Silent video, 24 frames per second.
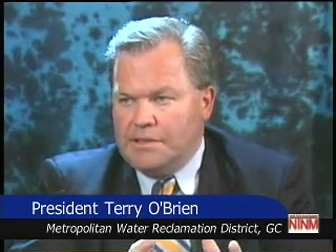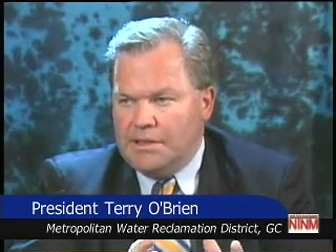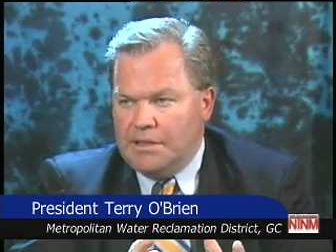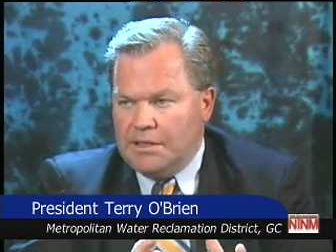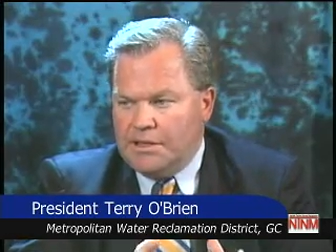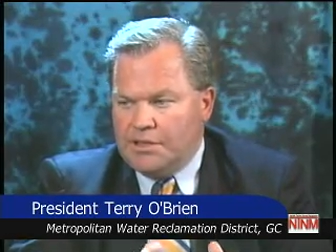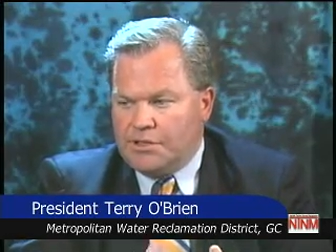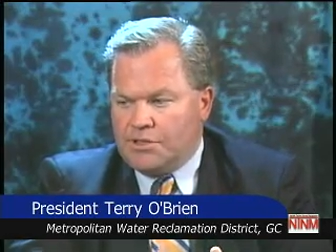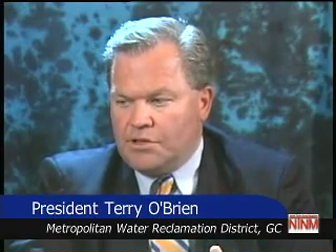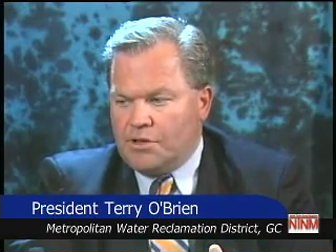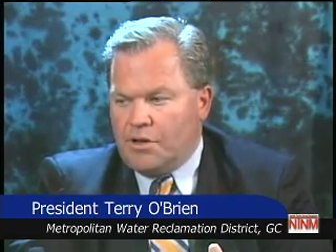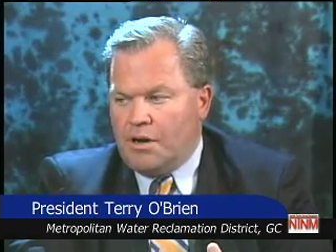
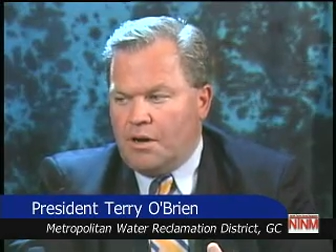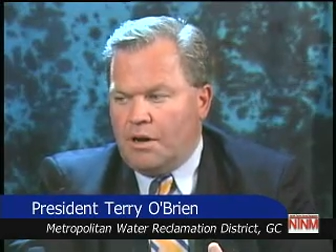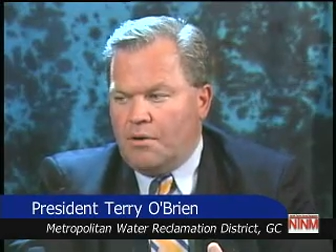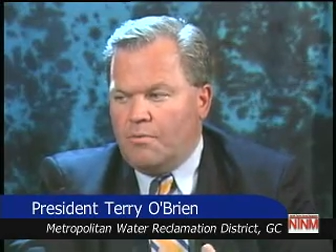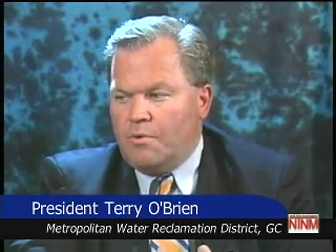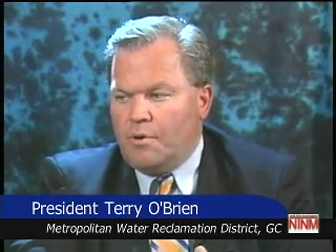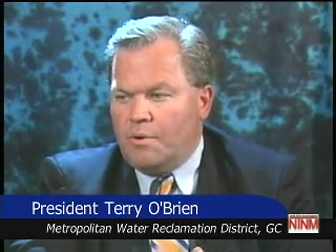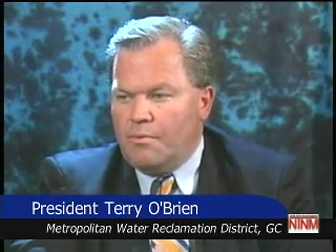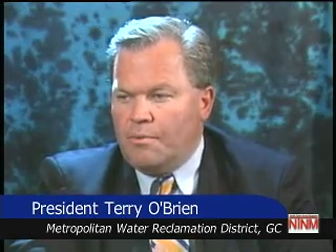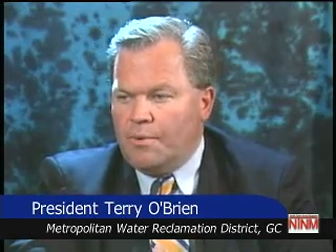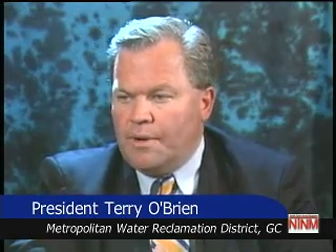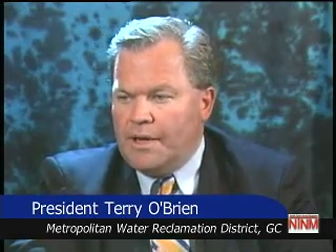he saw
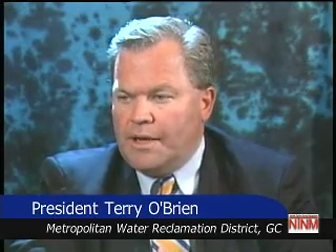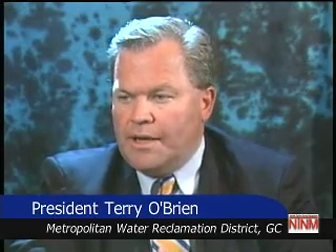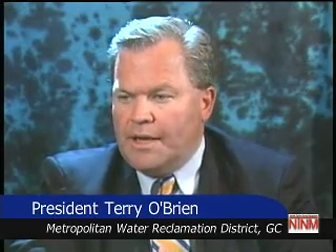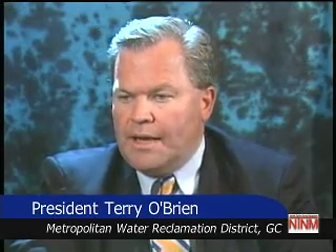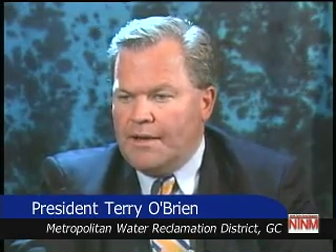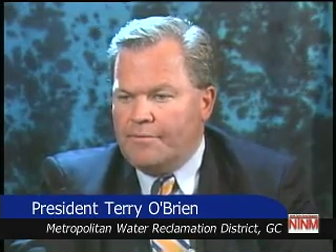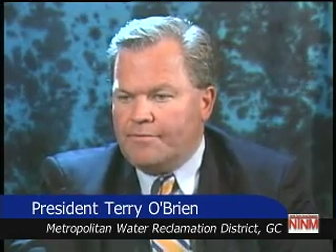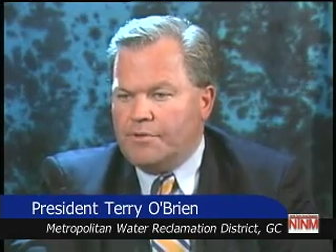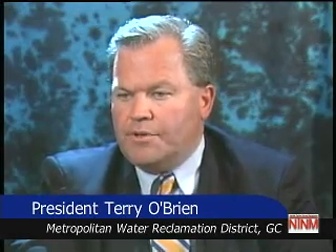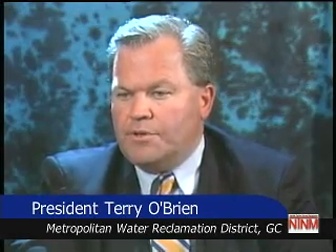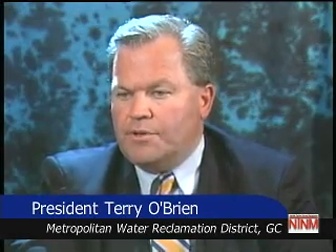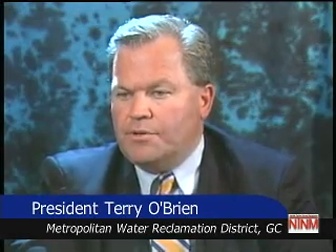what we
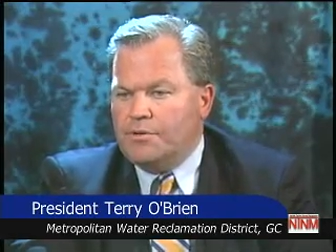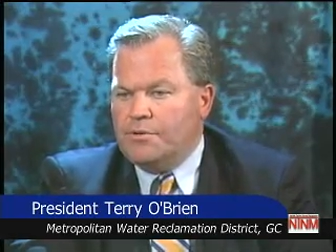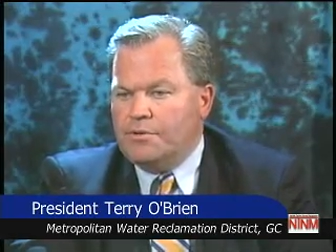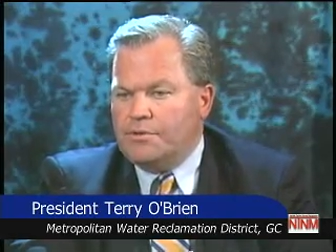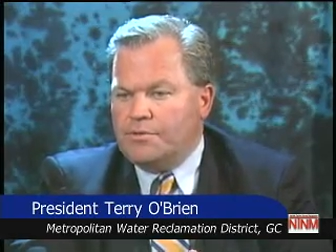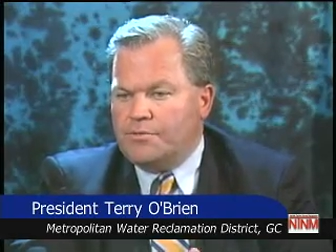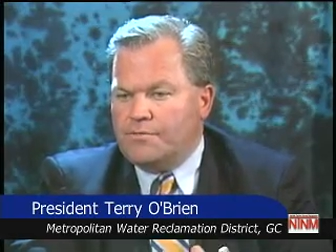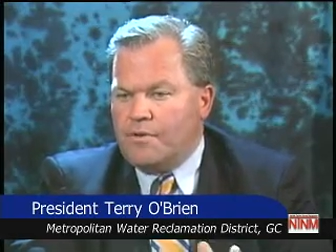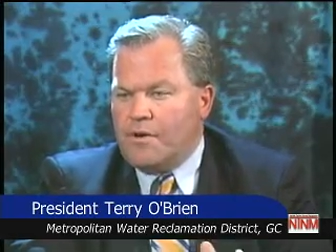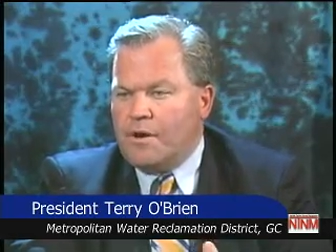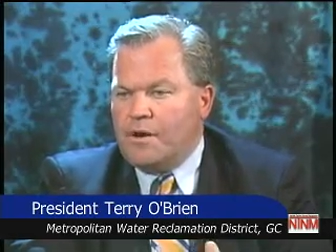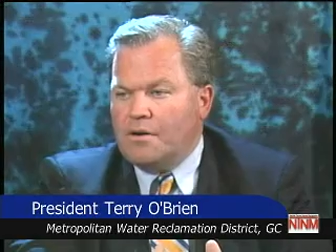have to do
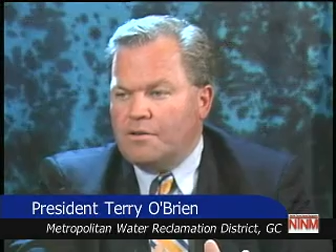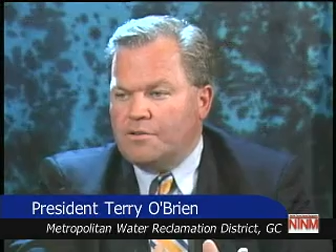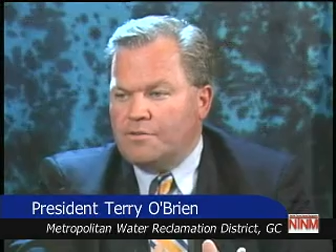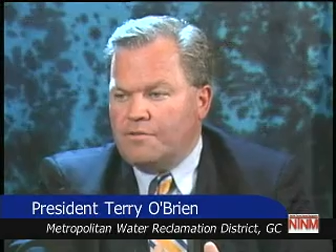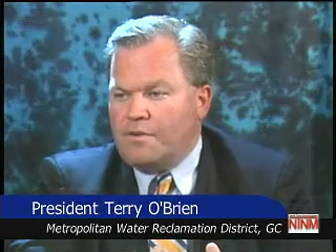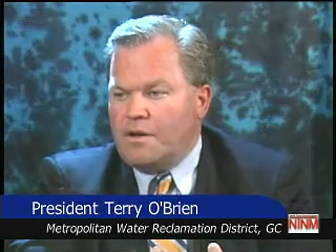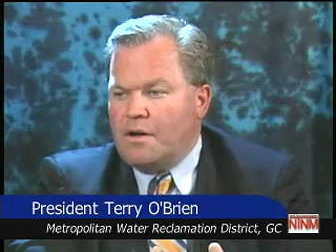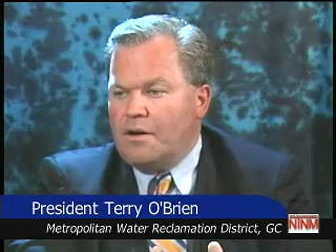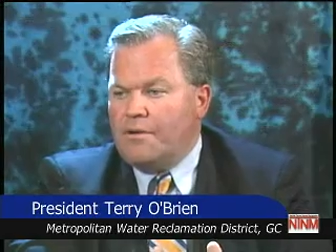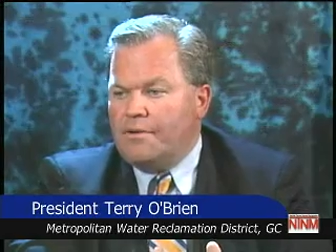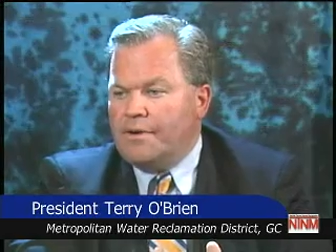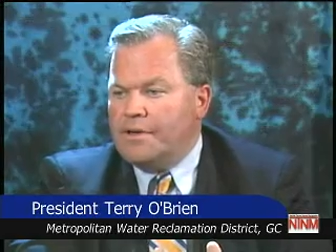as far as
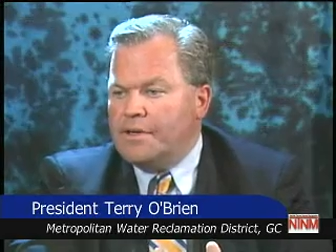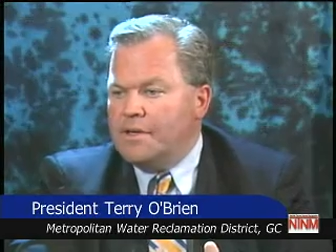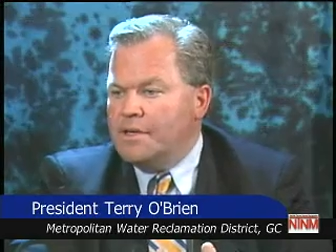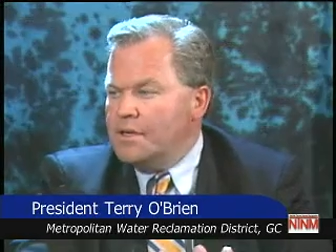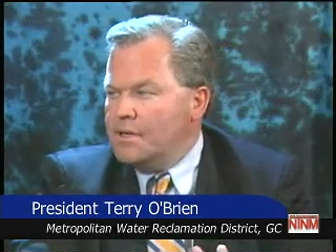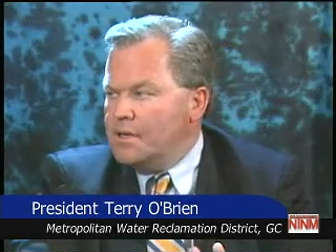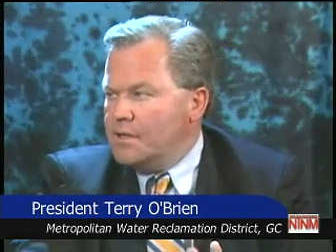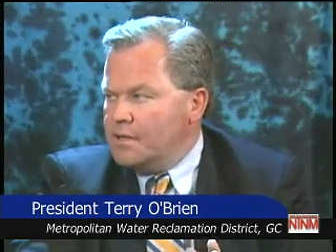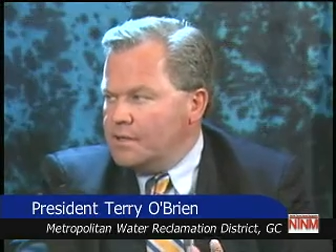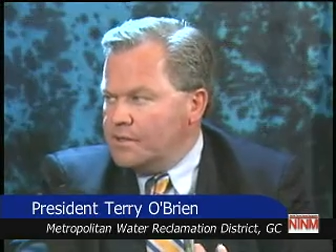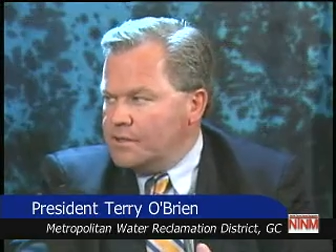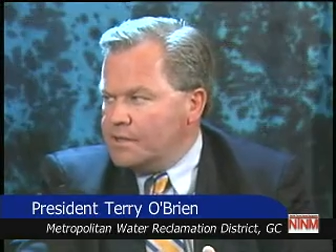following
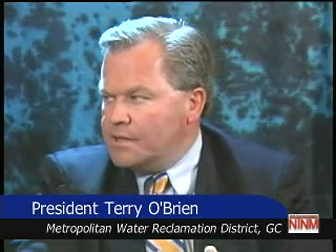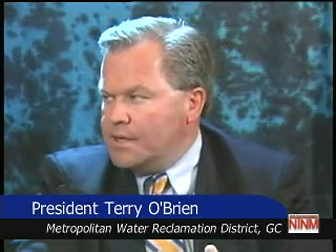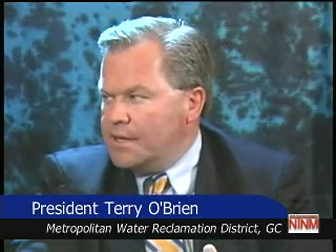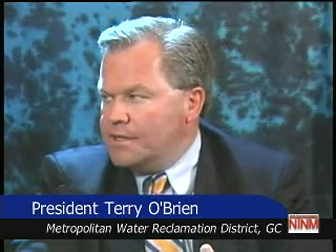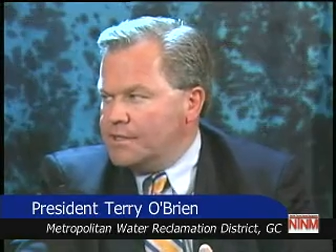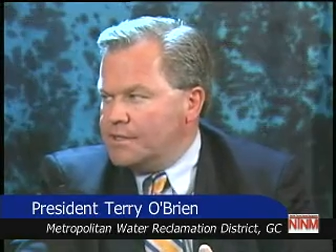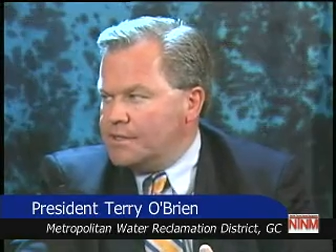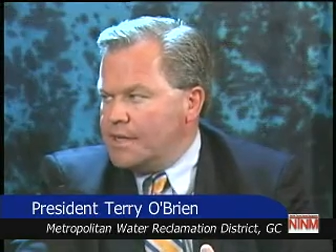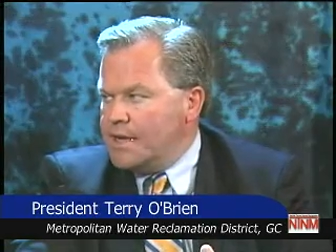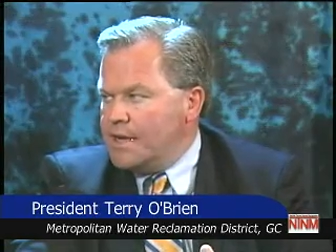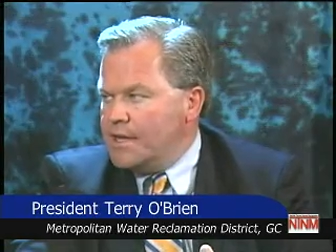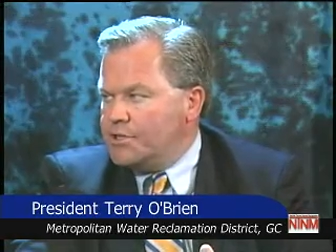the state
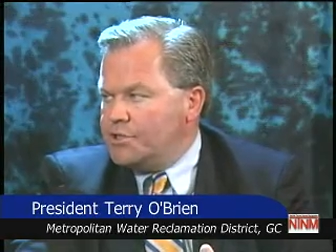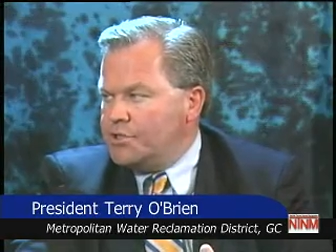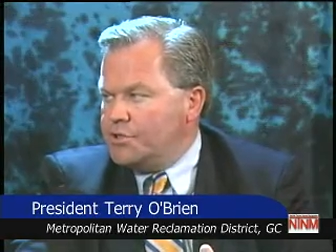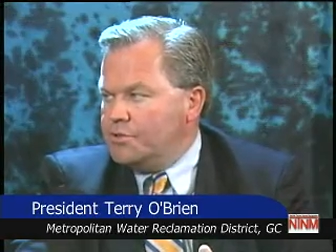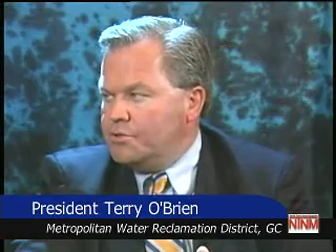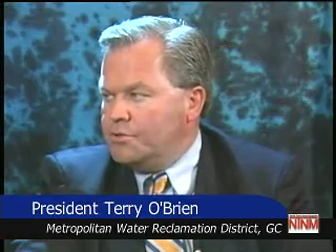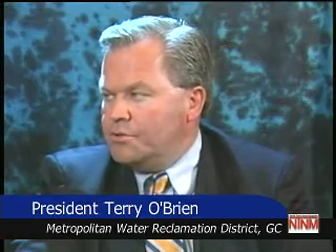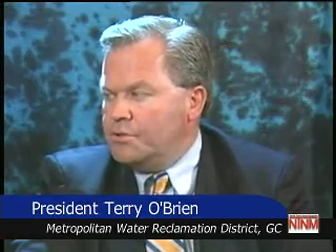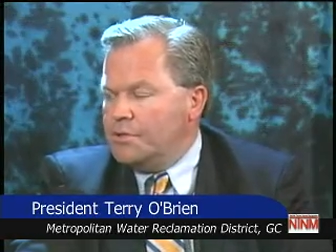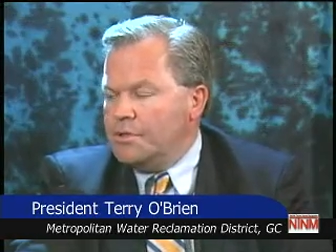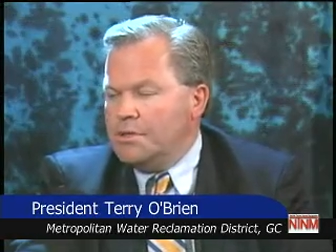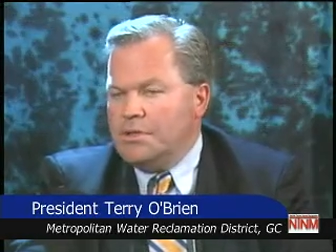
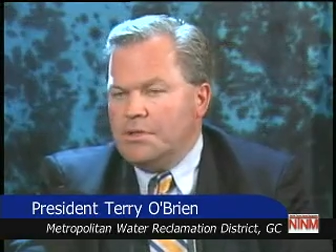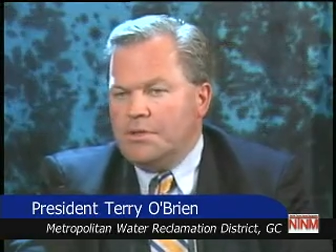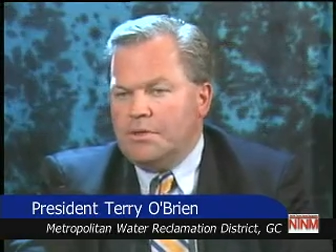statute